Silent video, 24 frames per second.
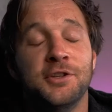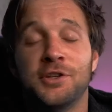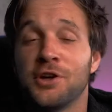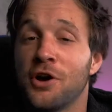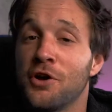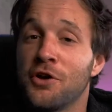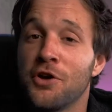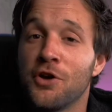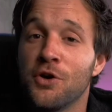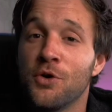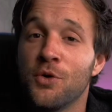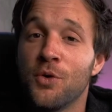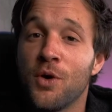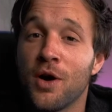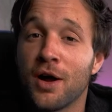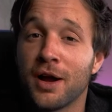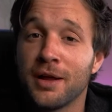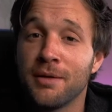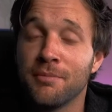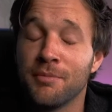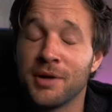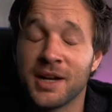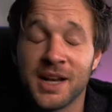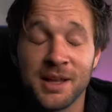don't know who I
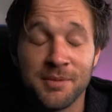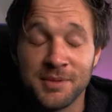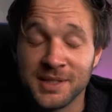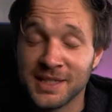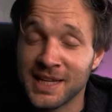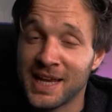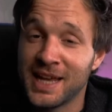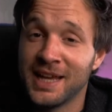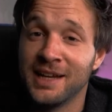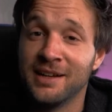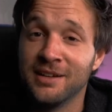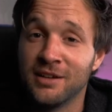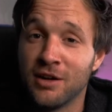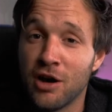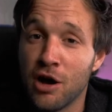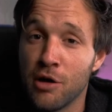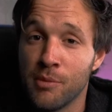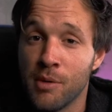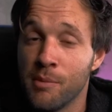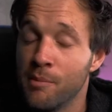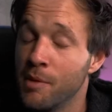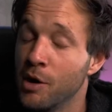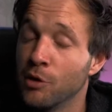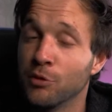am, my name is Ed.
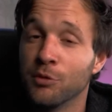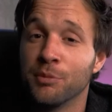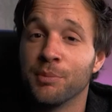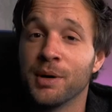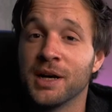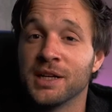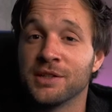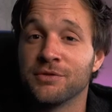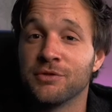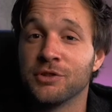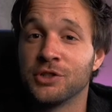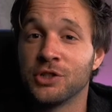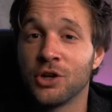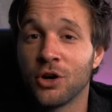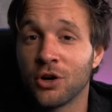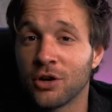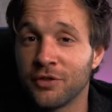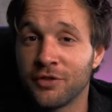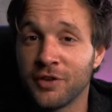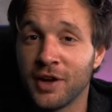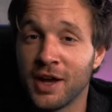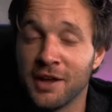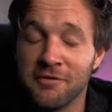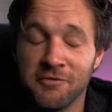I'm a Melbourne-based
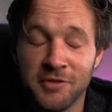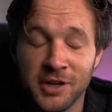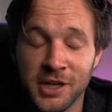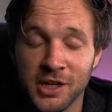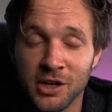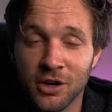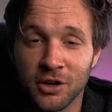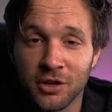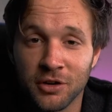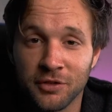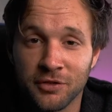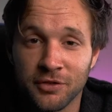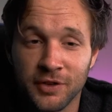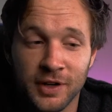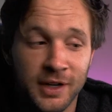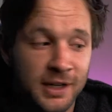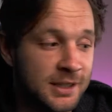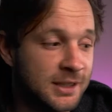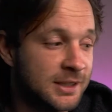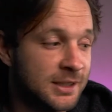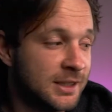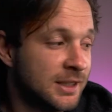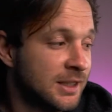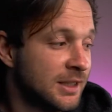photographer and
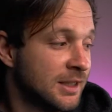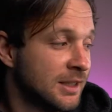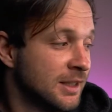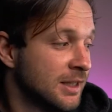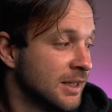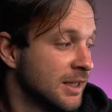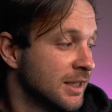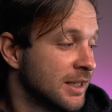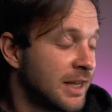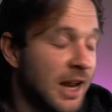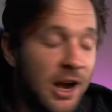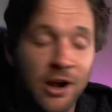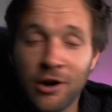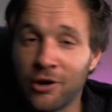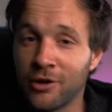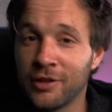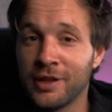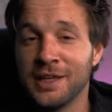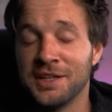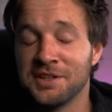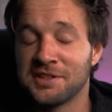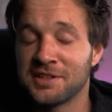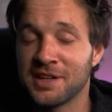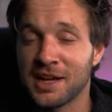videographer.
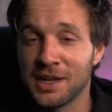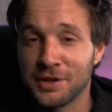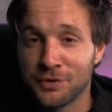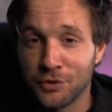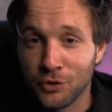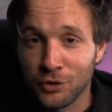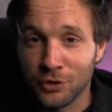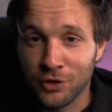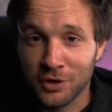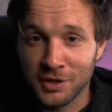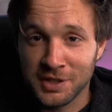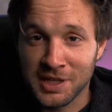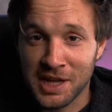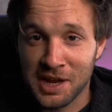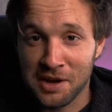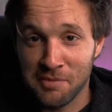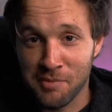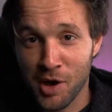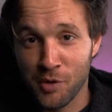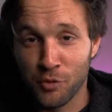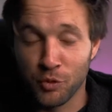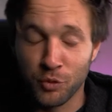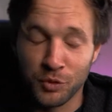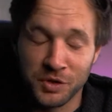Currently in stage 4 lockdown in
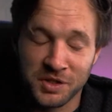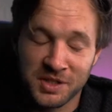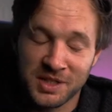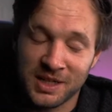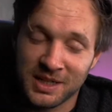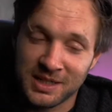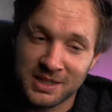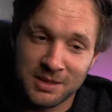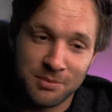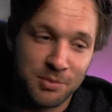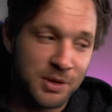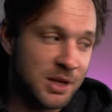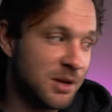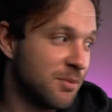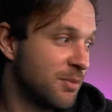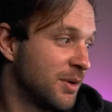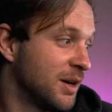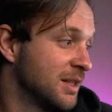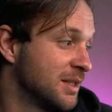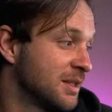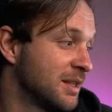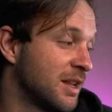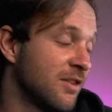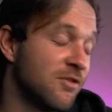Melbourne, which sucks a bit, but
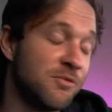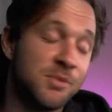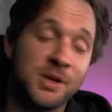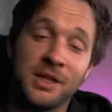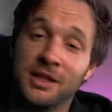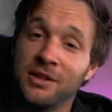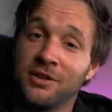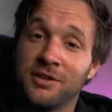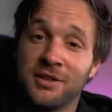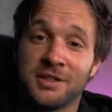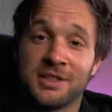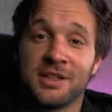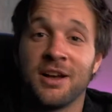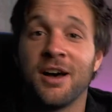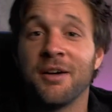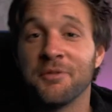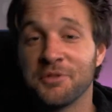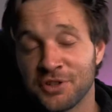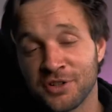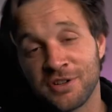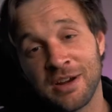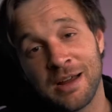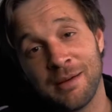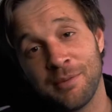it's given me a lot of time to
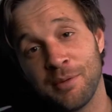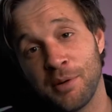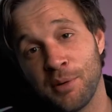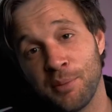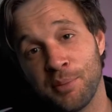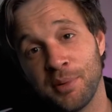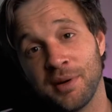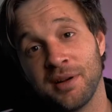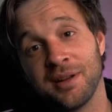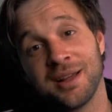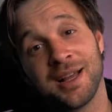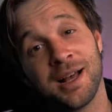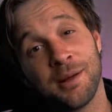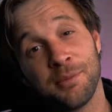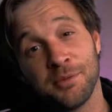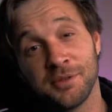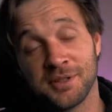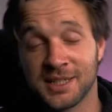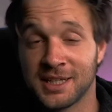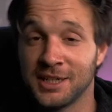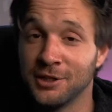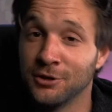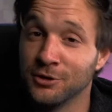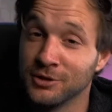scrub up on a couple of
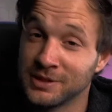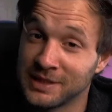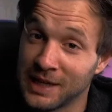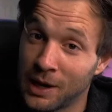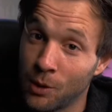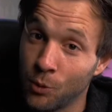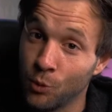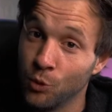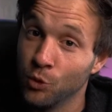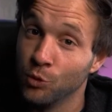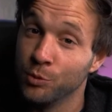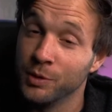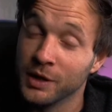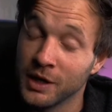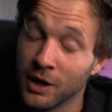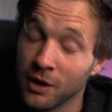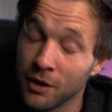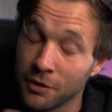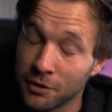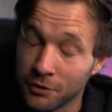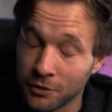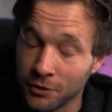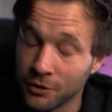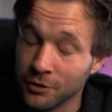skills that we'll be going
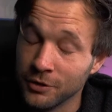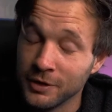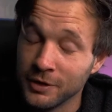through